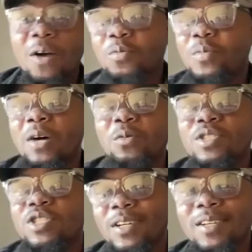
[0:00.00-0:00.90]
I
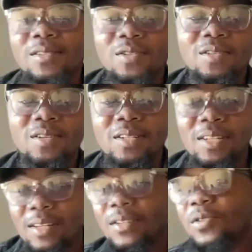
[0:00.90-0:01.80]
will share
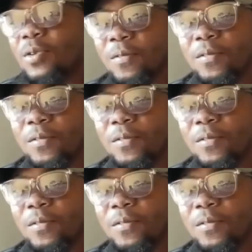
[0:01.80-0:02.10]
the links to your